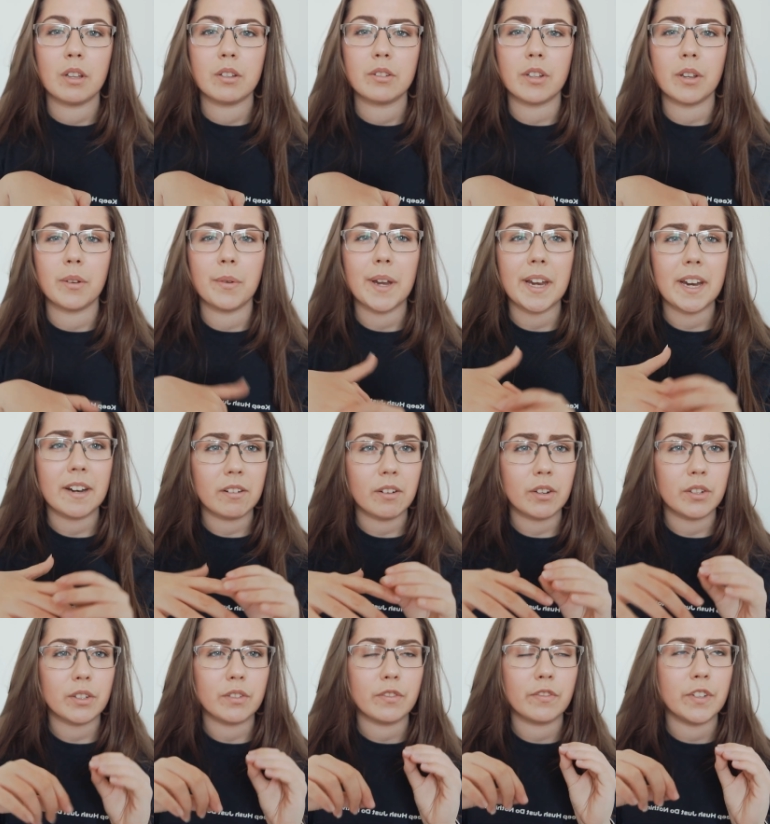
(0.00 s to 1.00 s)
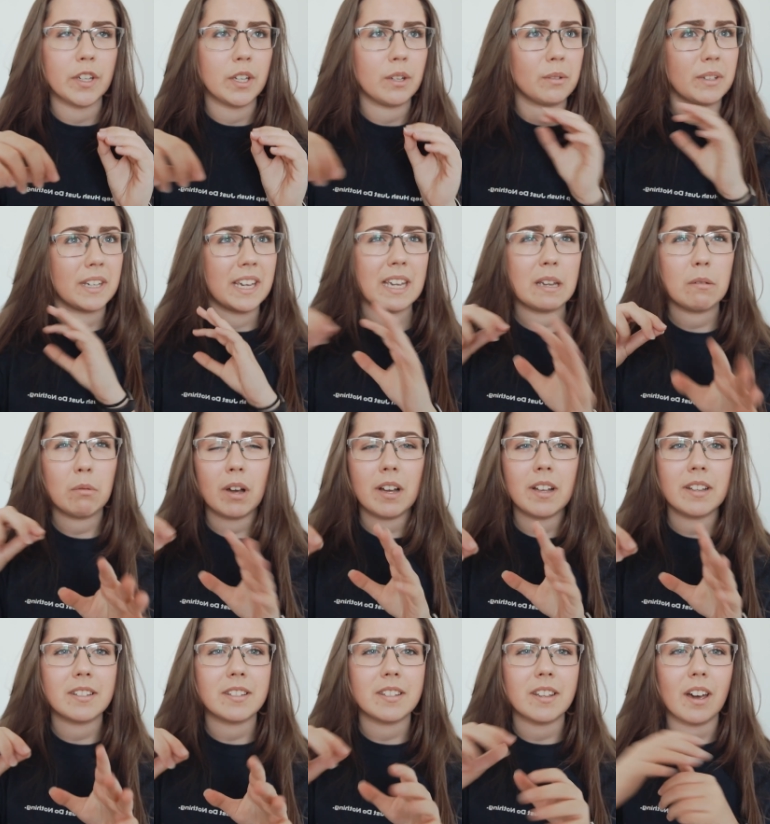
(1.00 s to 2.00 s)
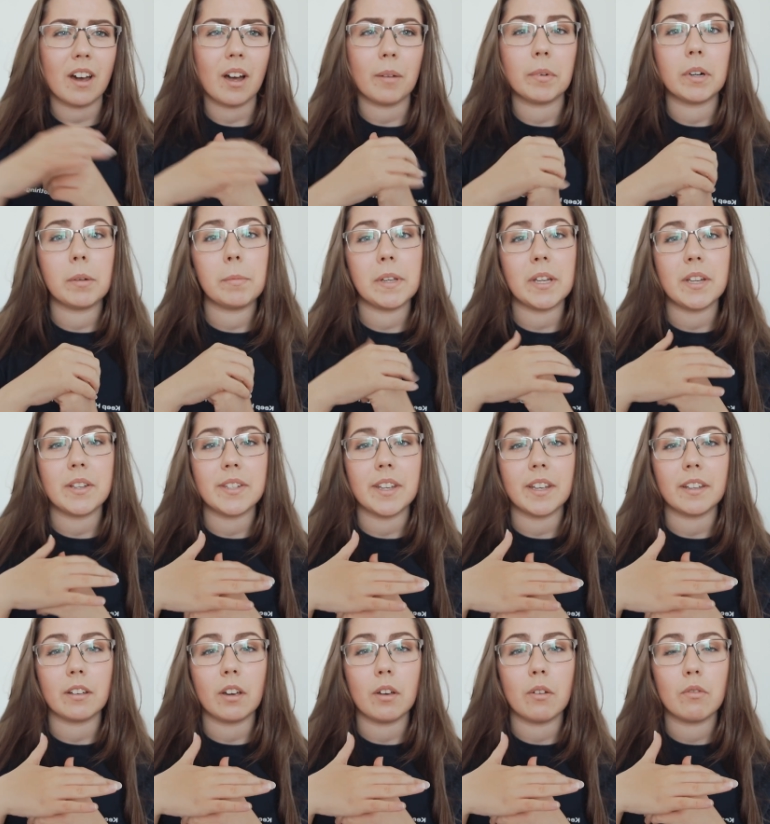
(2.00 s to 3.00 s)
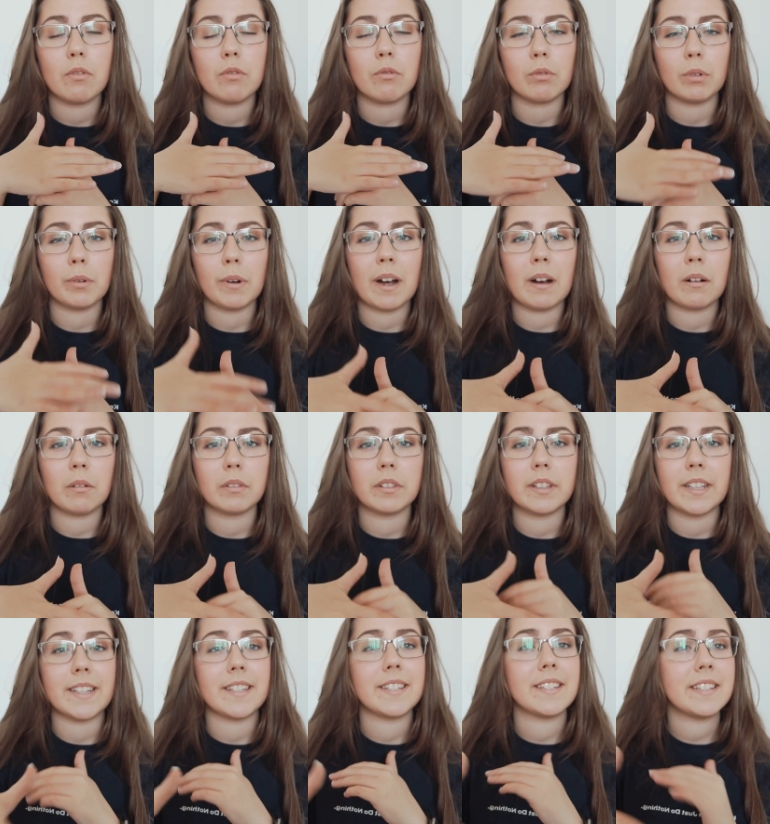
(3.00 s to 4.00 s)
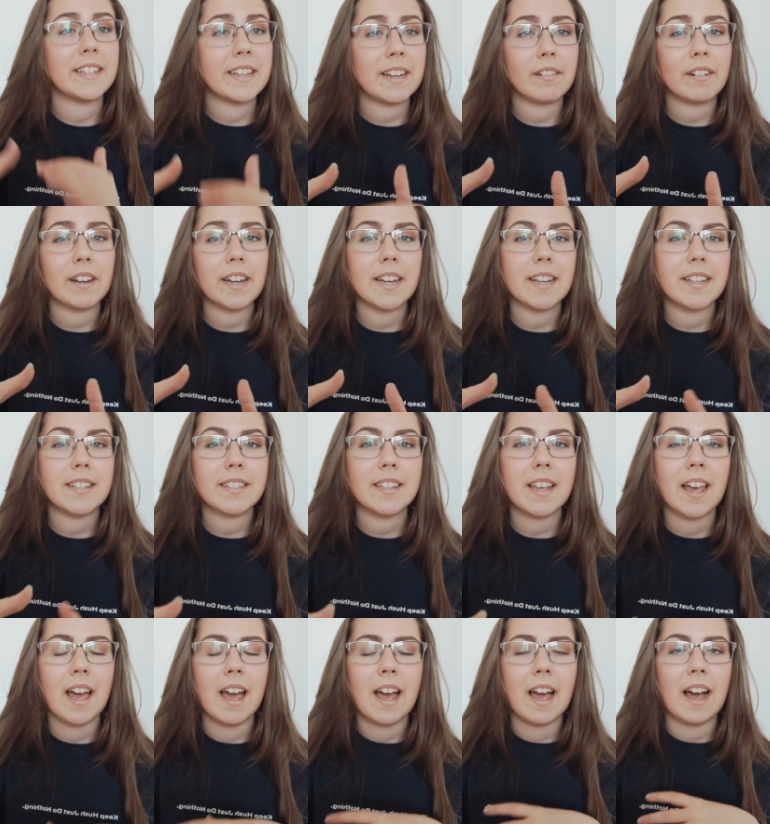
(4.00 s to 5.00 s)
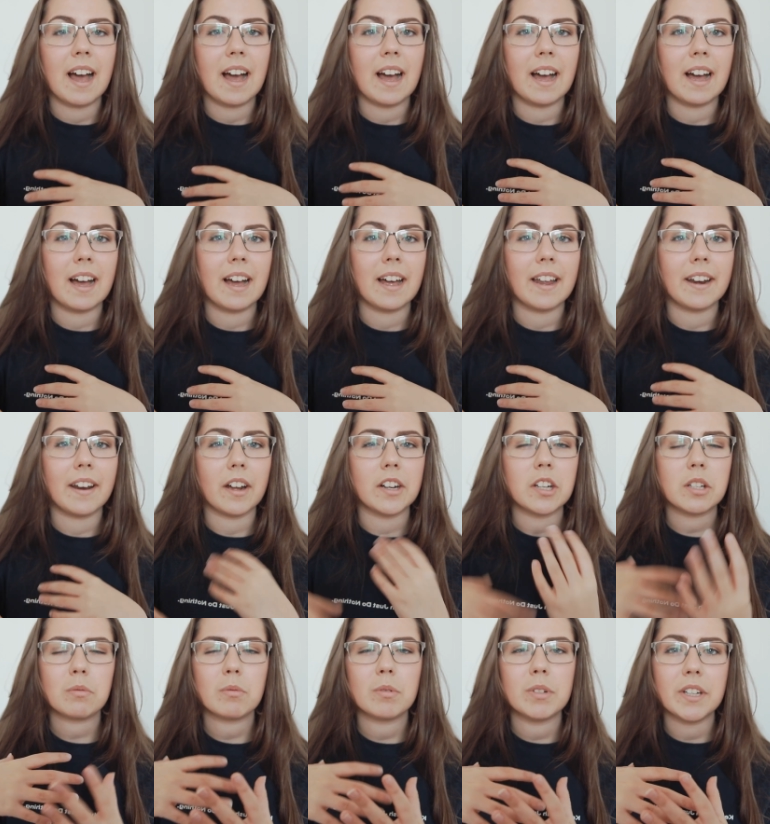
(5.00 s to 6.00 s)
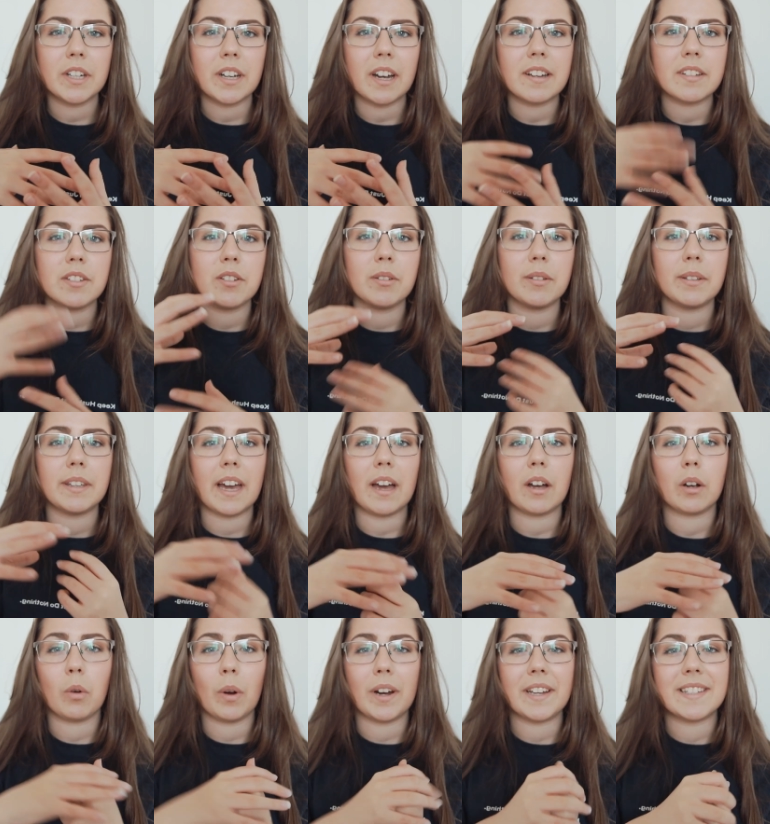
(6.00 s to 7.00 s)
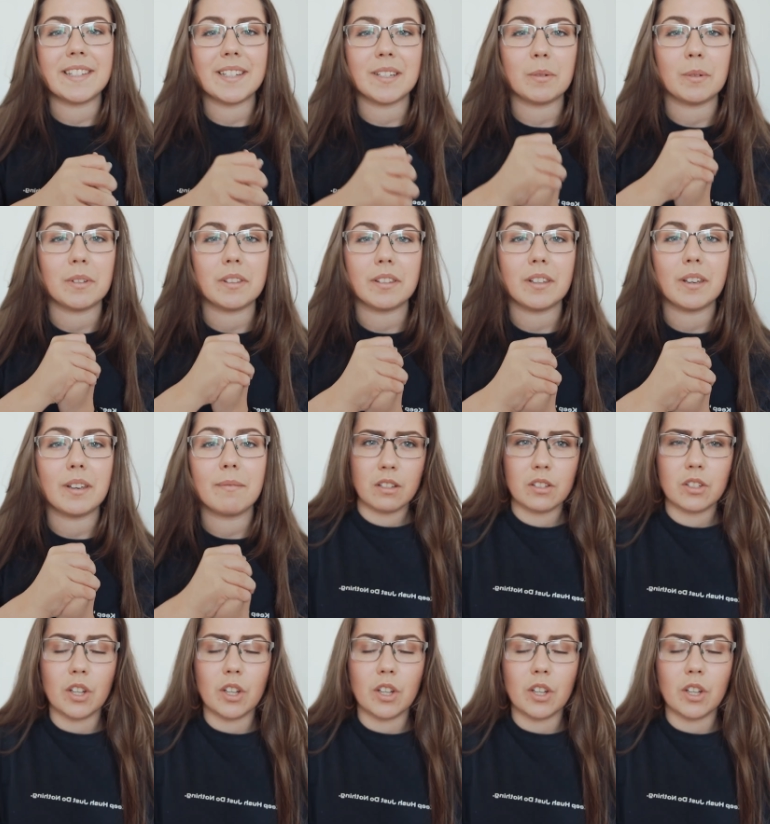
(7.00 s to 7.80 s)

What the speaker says: So here are a few keywords that I'm going to be using throughout this series, and I just want you guys to get acquainted with them.